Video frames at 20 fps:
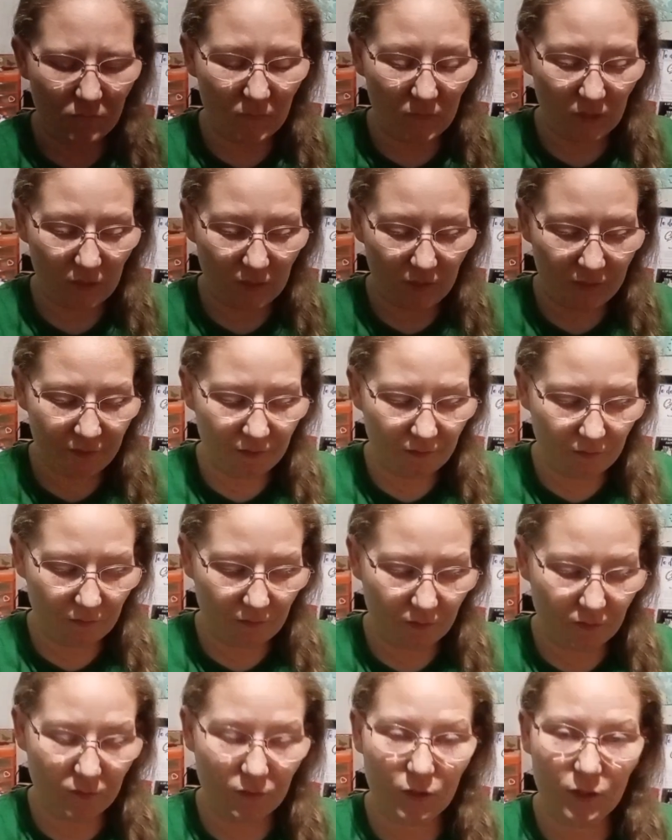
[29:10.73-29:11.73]
and the
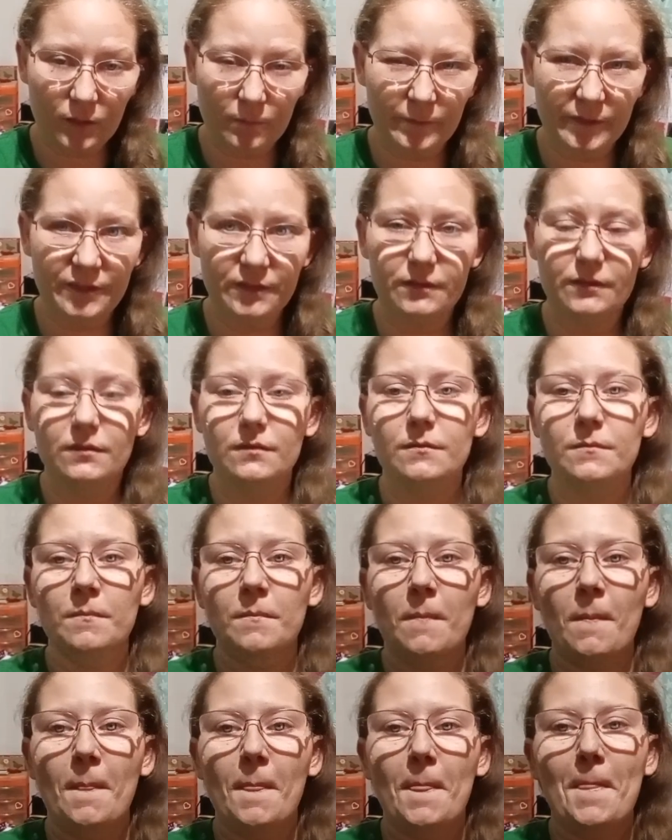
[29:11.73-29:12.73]
scrubbies.
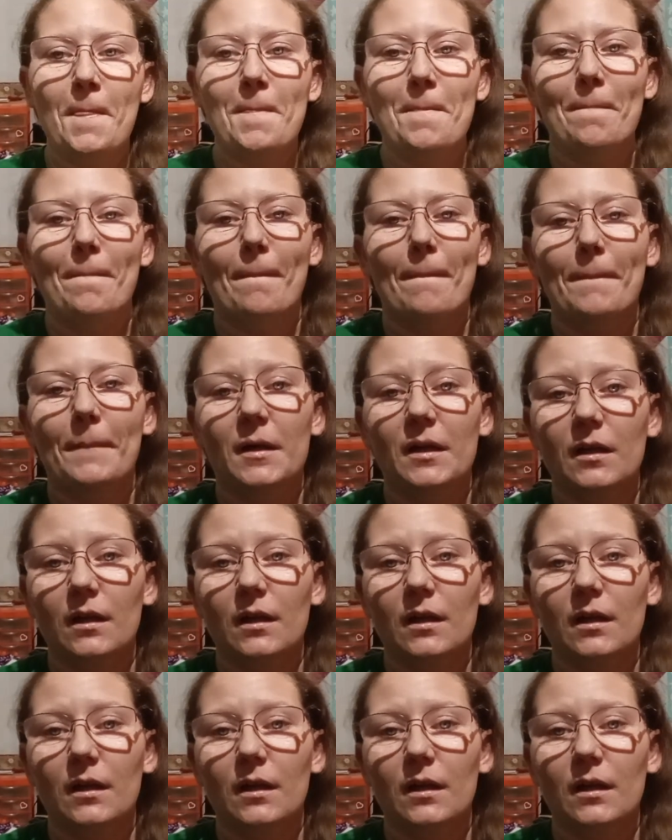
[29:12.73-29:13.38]
But